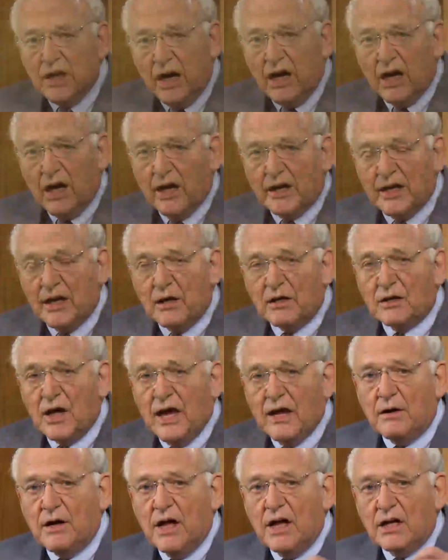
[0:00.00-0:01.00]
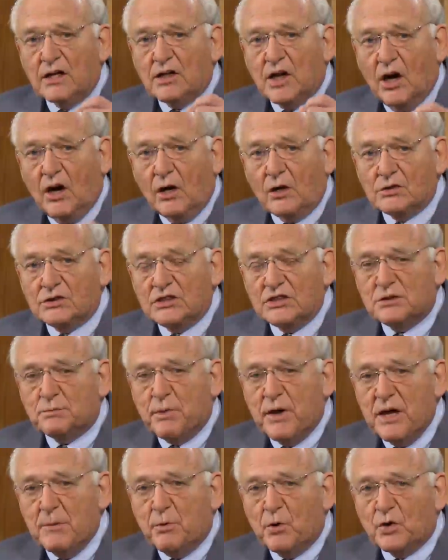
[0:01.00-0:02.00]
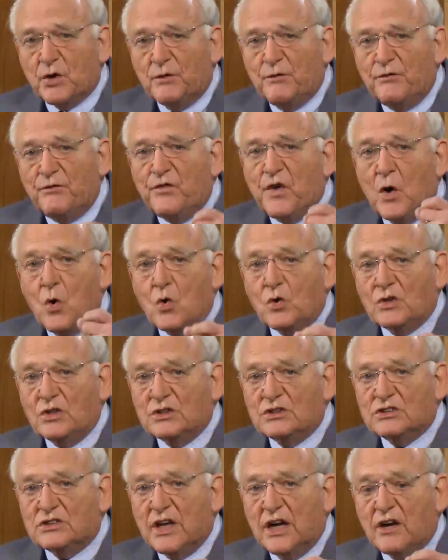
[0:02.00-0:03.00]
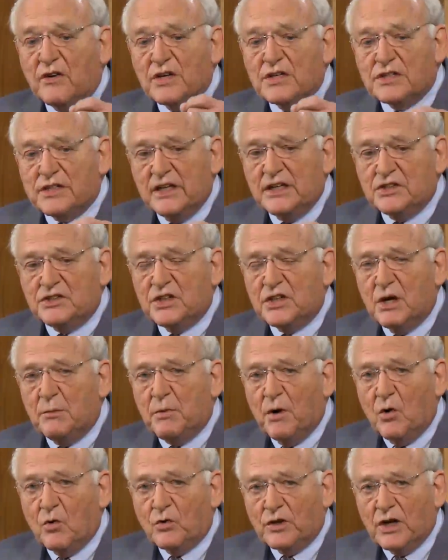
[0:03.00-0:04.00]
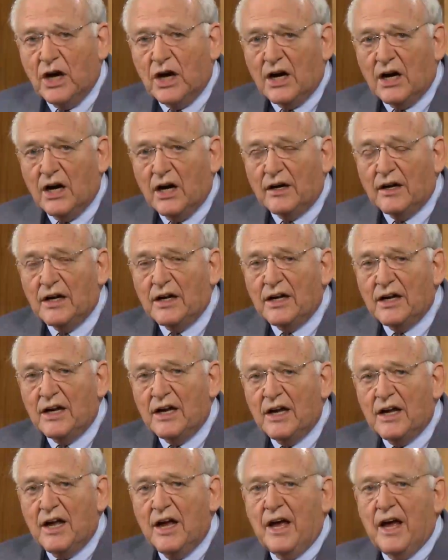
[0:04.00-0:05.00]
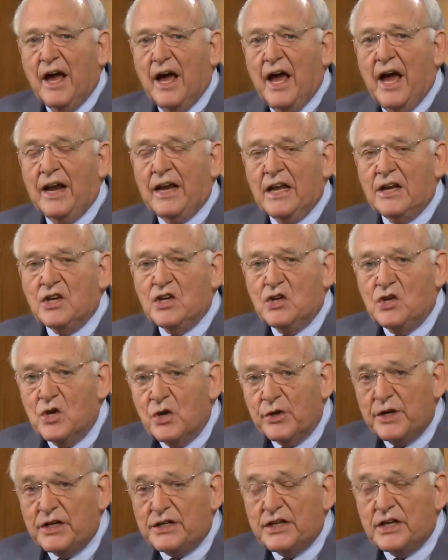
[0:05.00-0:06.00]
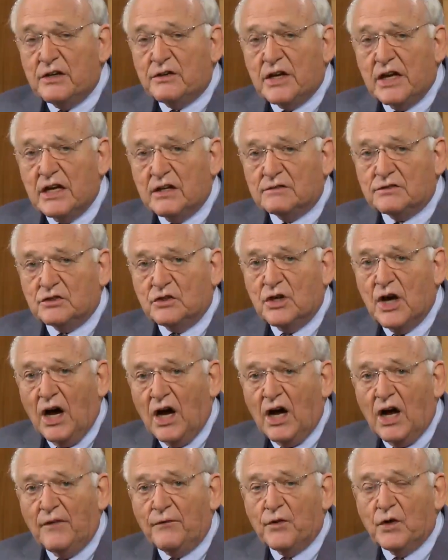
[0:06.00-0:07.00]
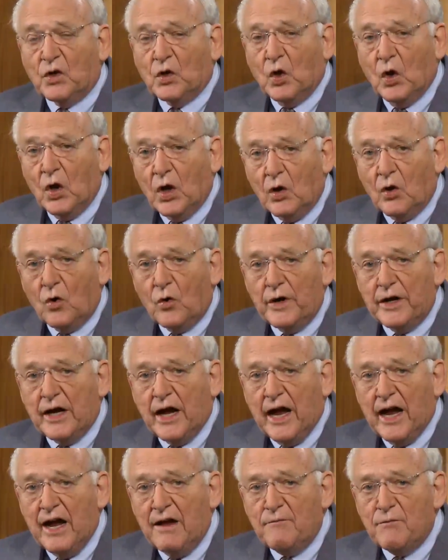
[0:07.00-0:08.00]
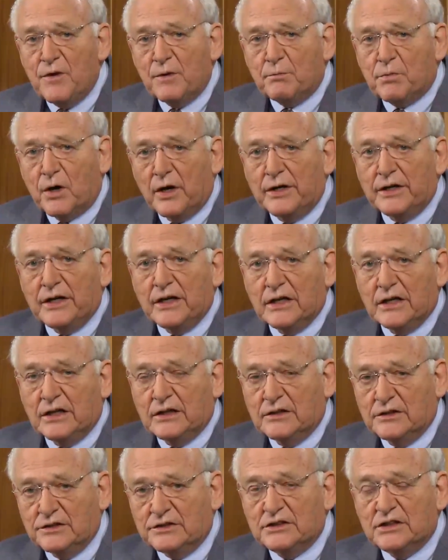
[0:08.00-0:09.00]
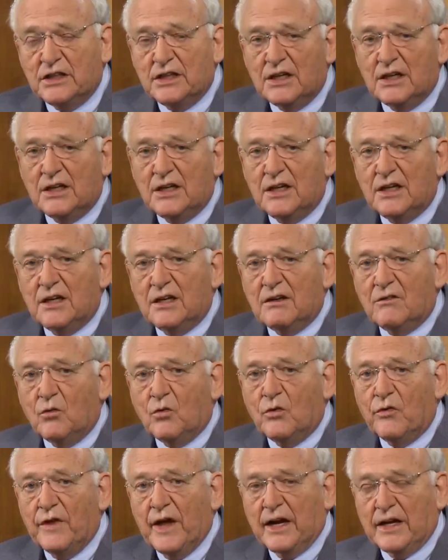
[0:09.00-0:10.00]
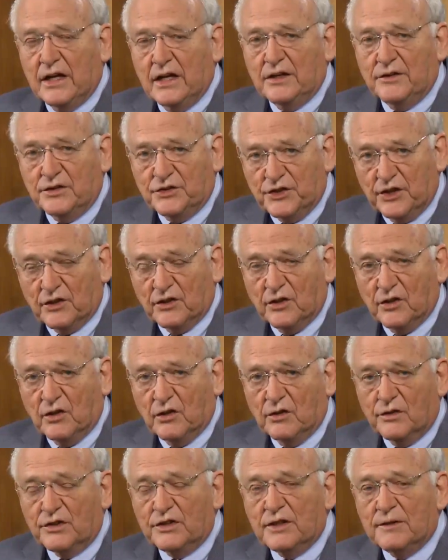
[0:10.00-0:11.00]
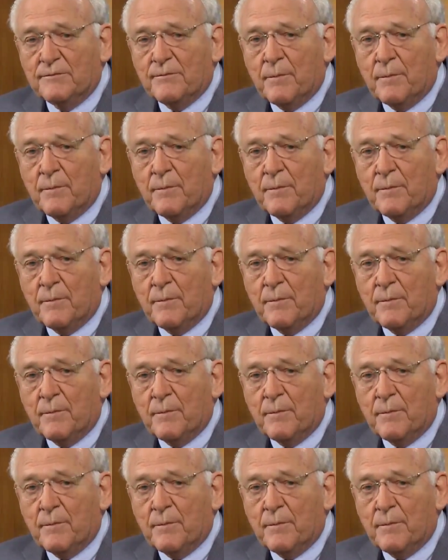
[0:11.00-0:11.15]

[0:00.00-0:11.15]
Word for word: God, it, it causes people to focus their attention upon God and it unity gives God the glory and the praise that he deserves.